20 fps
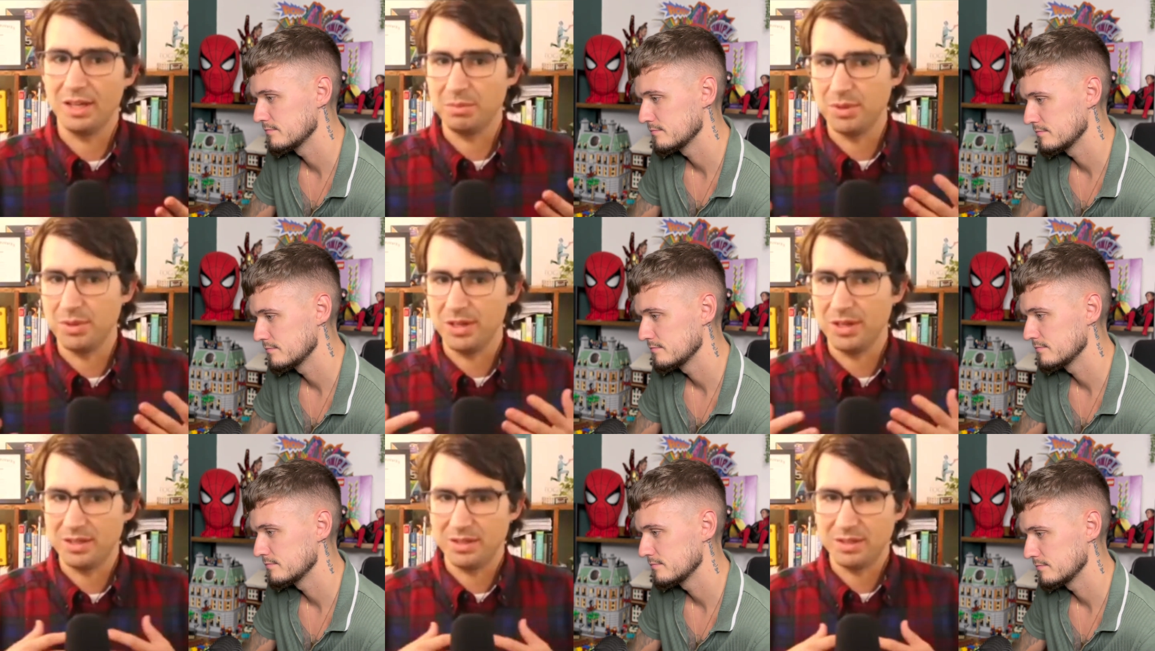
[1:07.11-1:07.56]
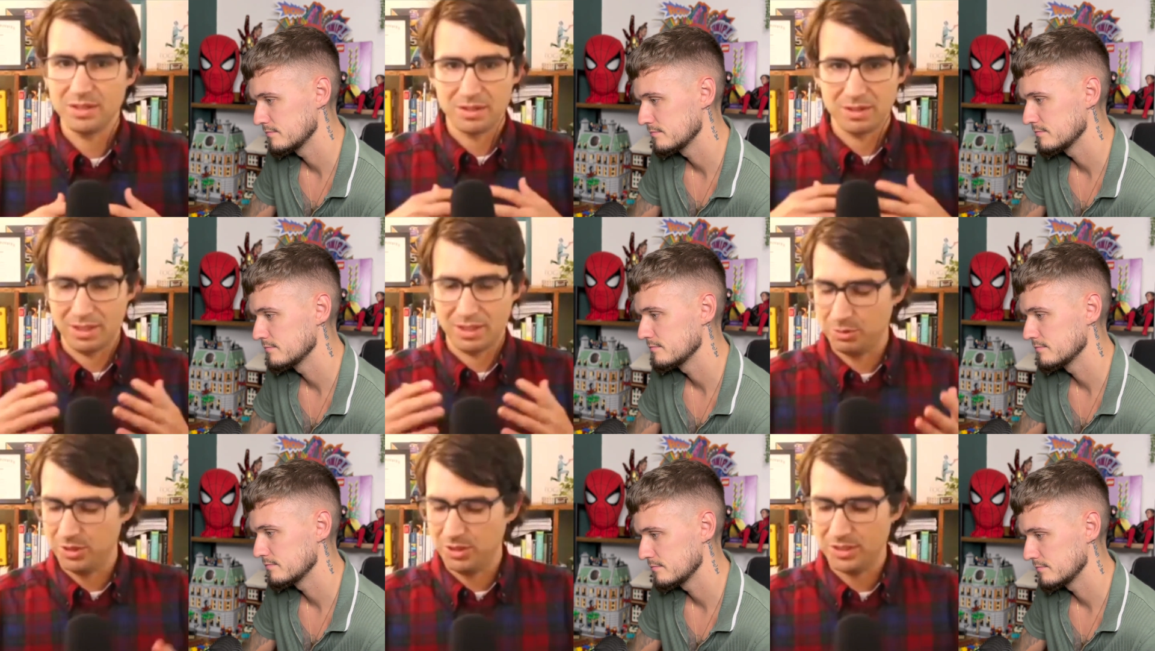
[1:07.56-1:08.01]
Speaker 1: but
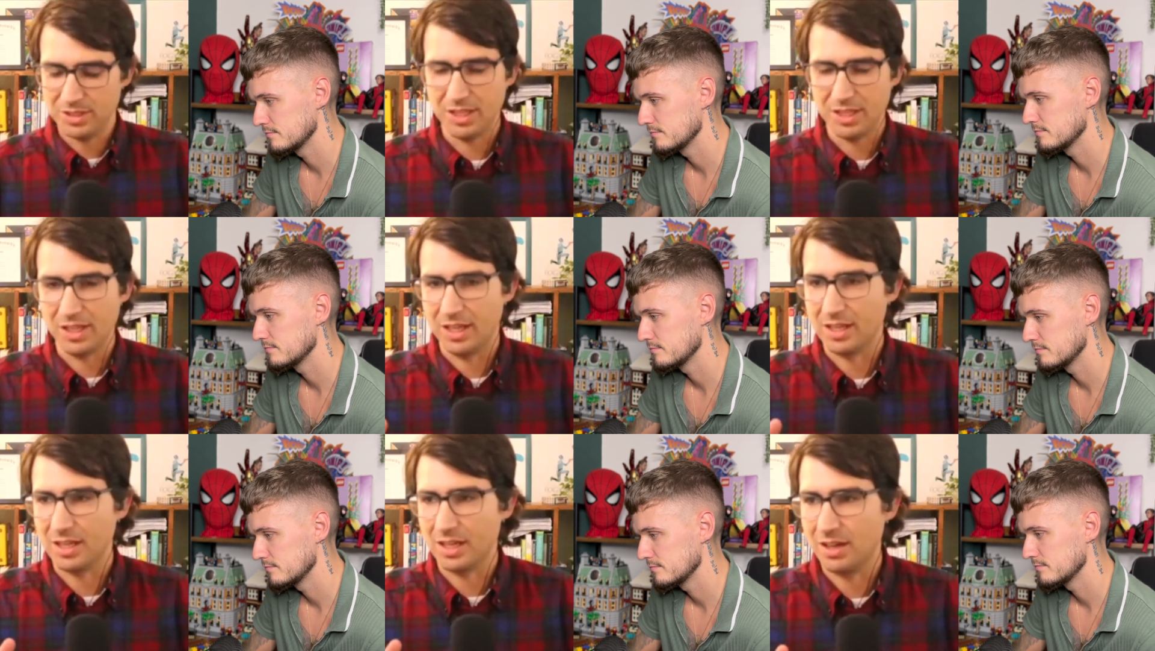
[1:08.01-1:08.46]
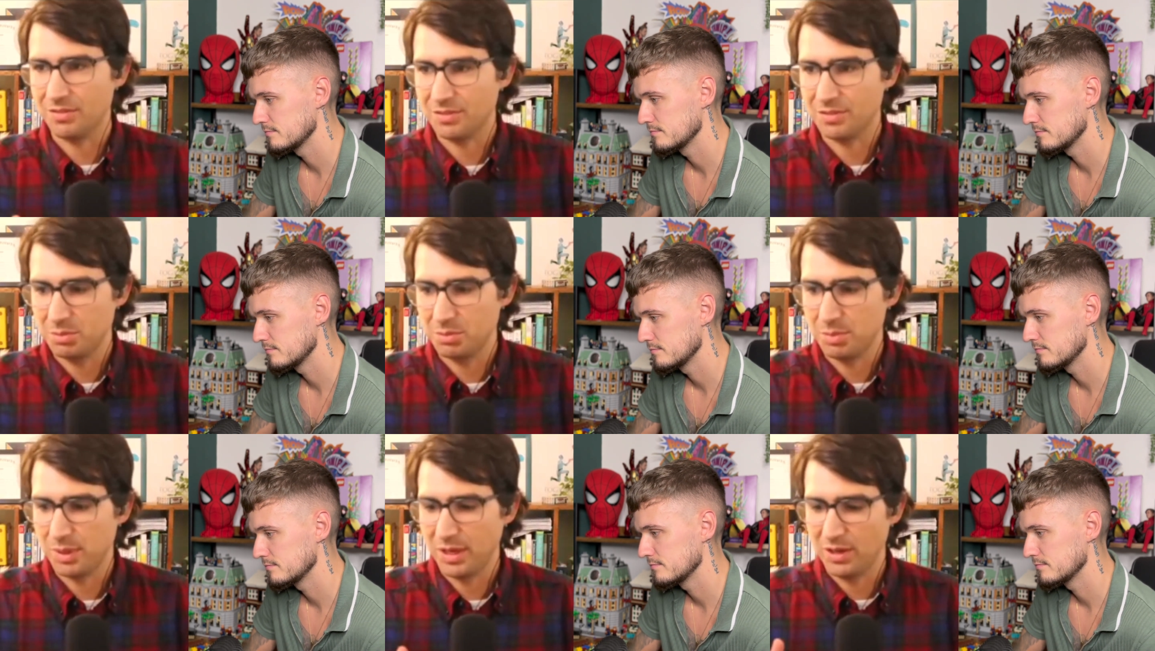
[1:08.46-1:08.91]
like what you said, like
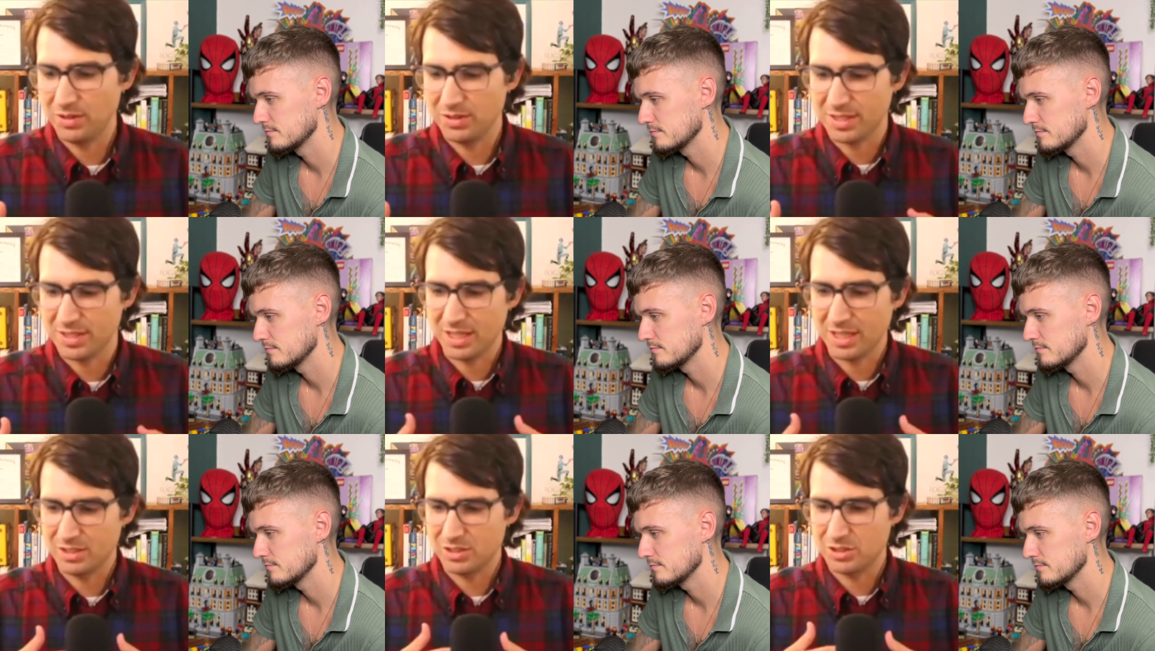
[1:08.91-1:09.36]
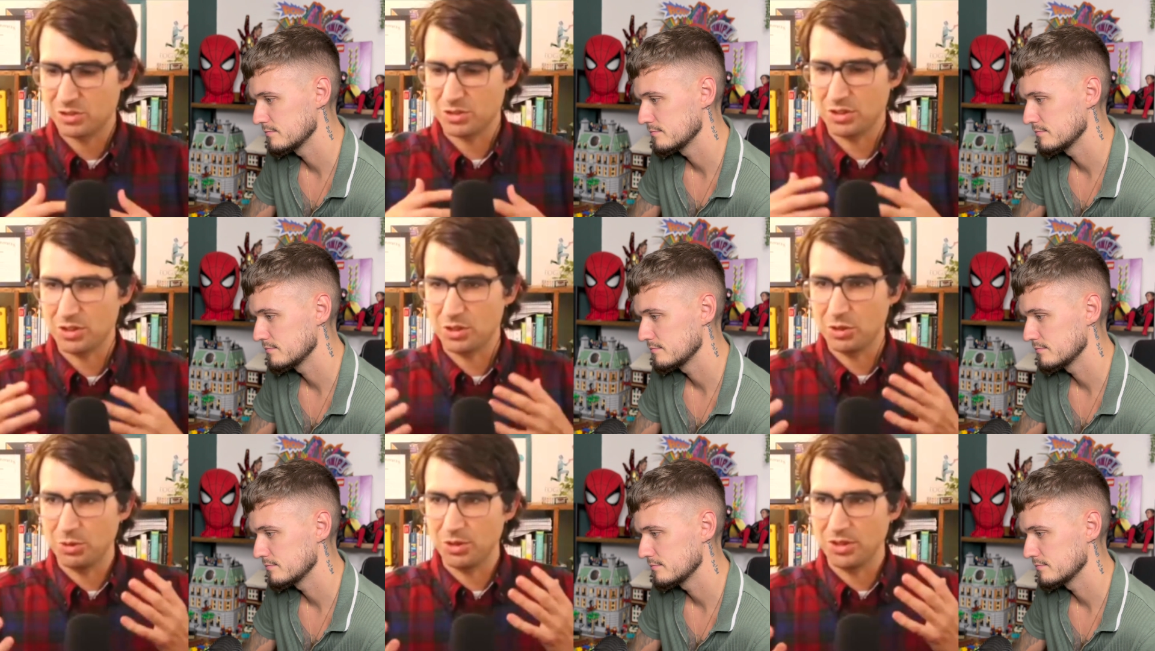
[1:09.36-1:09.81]
often parents kind of
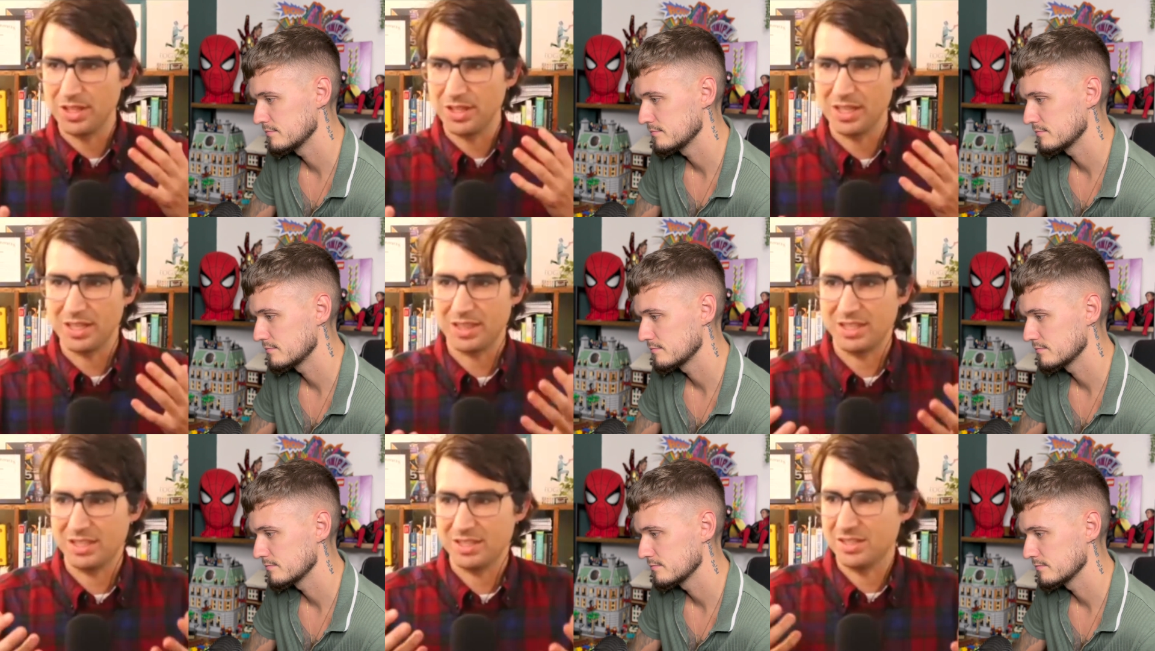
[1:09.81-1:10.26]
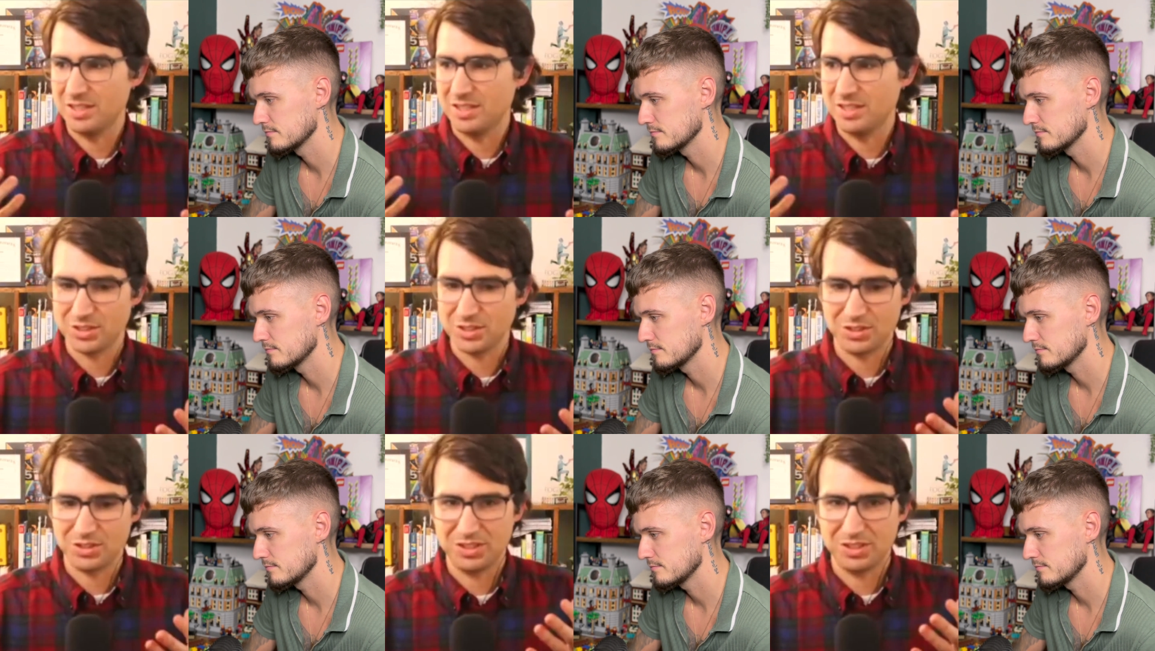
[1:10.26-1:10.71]
struggle with like this
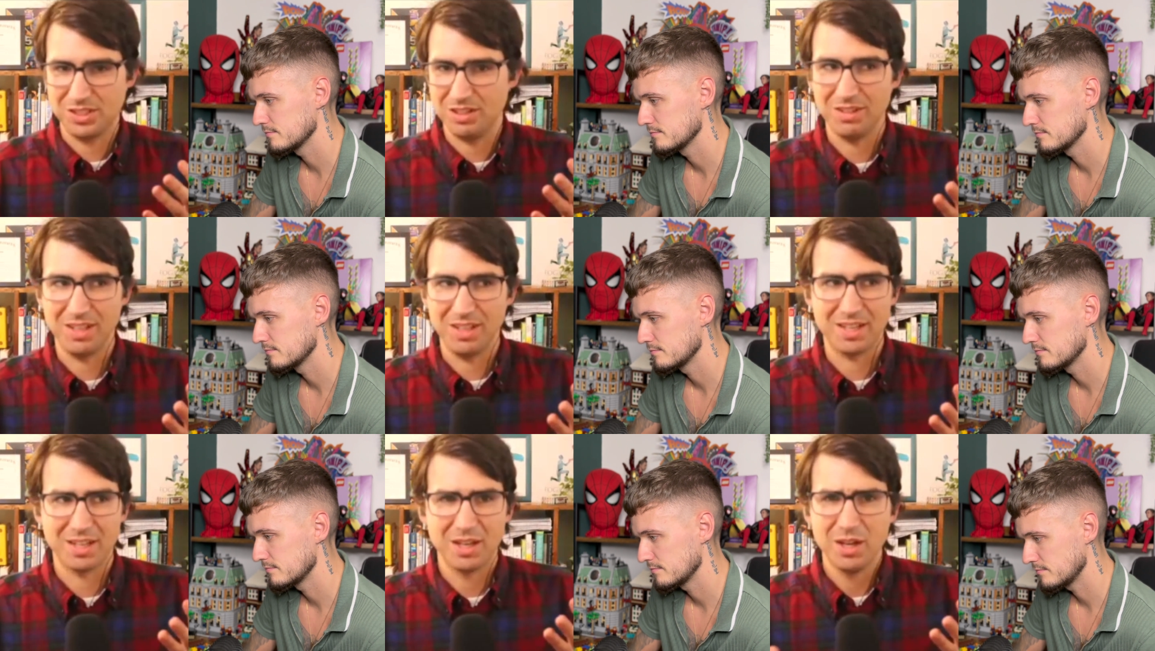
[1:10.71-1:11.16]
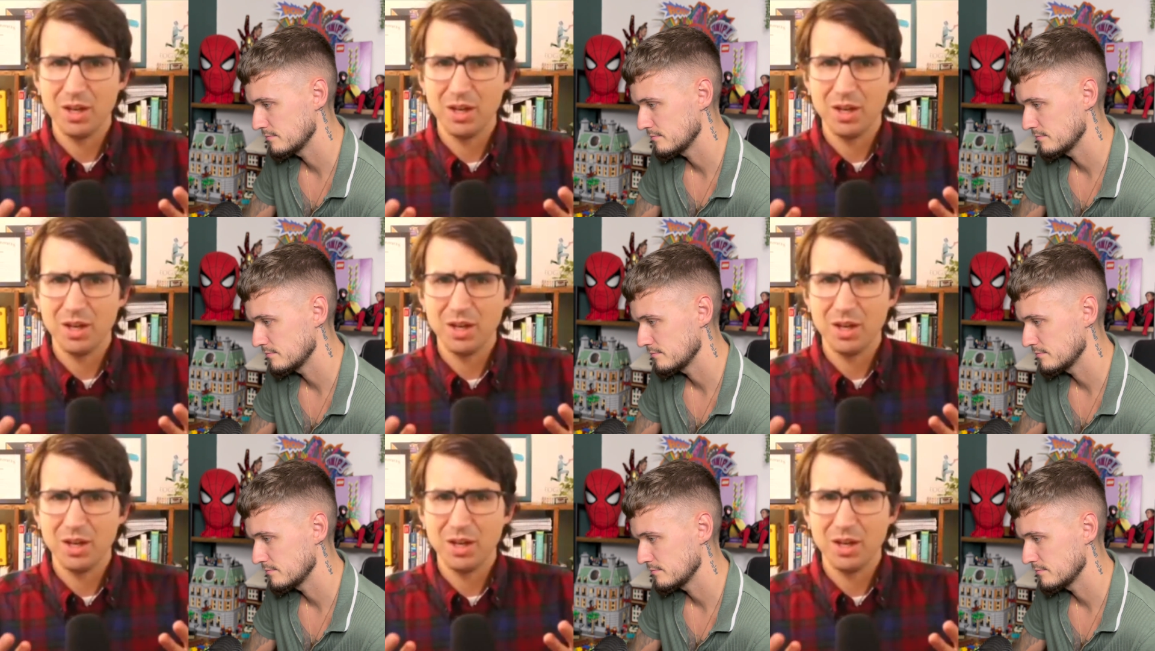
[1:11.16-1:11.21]
uncertainty of like,